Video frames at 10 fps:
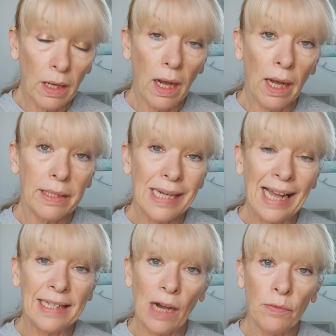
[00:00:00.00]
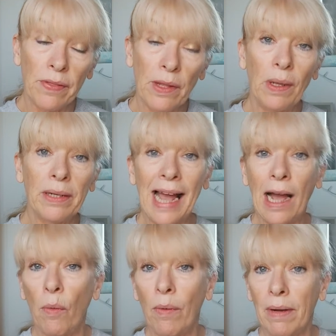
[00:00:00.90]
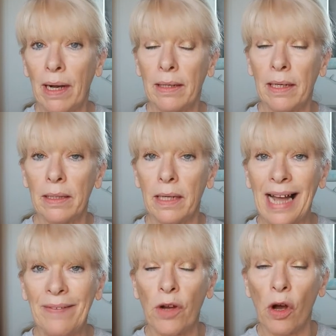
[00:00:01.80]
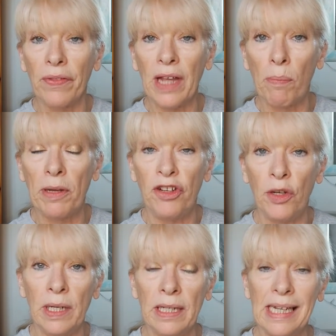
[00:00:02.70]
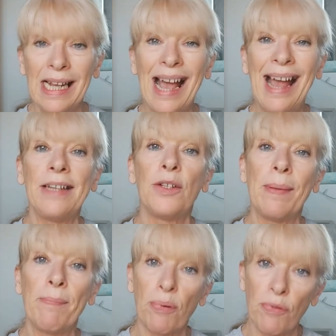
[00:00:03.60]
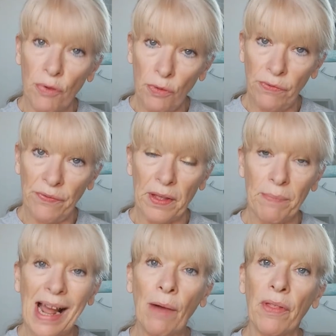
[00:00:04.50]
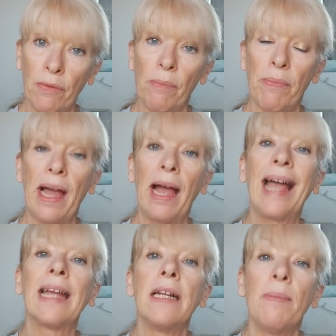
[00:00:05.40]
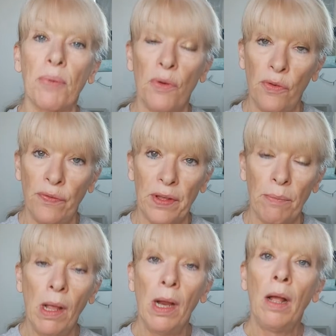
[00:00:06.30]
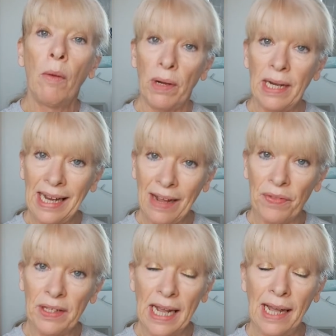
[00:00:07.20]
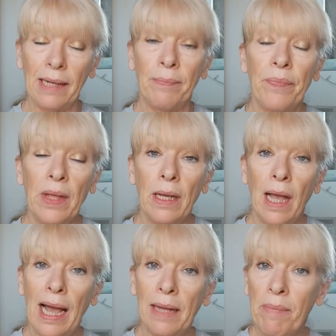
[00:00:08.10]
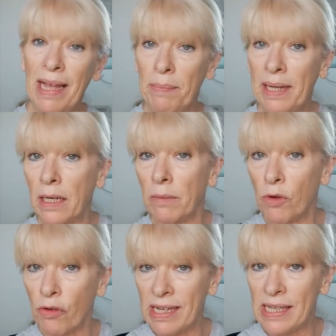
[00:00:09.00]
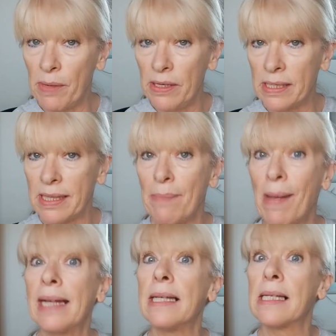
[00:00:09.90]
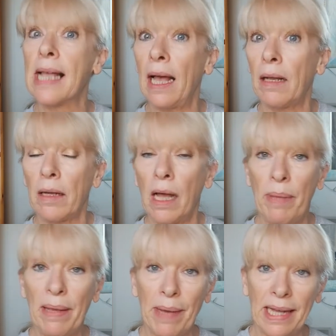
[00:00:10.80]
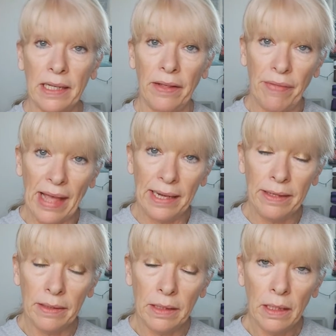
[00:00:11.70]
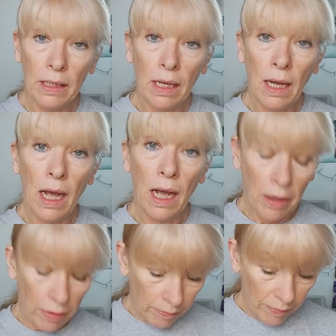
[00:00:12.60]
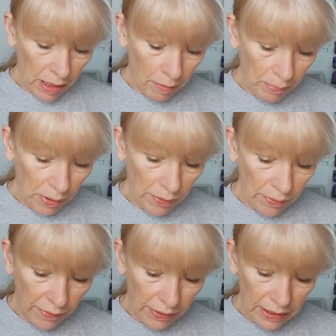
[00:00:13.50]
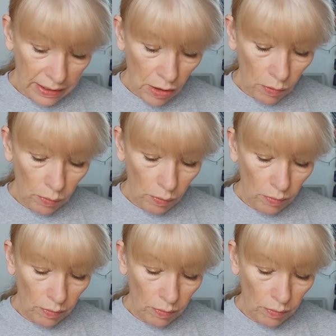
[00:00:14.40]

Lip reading: And I doubt that they will now. I've got the opportunity ahead to improve them. Now they're up there, I can improve them when I have the time. And maybe come Christmas, they might sell a bit better then. But, you know,